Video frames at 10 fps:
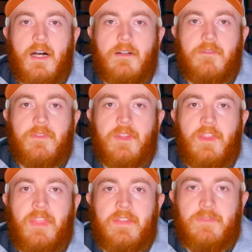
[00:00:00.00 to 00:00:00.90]
Um,
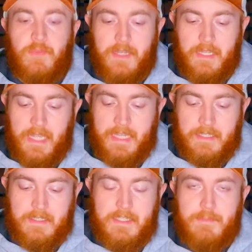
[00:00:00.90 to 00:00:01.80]
this way I
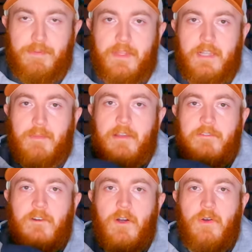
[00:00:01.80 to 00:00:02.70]
can keep like my
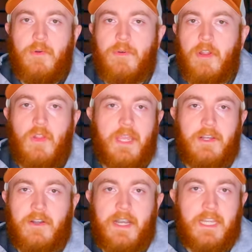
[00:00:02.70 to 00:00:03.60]
phone, a
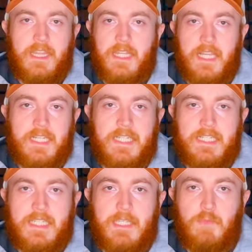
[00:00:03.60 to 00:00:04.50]
lighter, anything I need
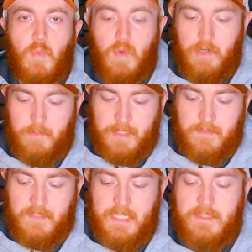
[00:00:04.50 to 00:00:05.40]
to keep warm
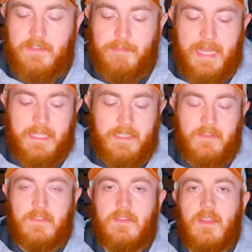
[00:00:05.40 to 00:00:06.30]
inside these
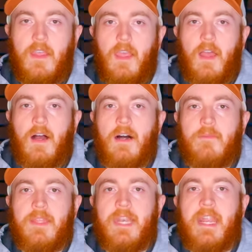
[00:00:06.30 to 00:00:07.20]
pockets.
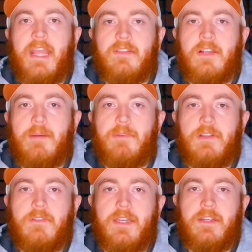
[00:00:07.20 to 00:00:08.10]
Um, and it has a couple
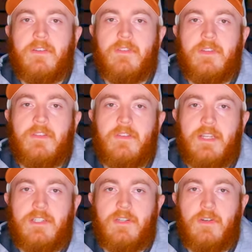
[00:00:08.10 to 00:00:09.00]
of layers of
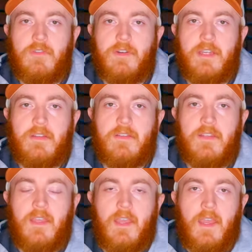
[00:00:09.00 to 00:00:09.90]
insulation over it.
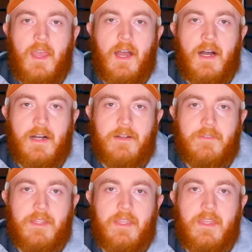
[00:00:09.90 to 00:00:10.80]
Uh,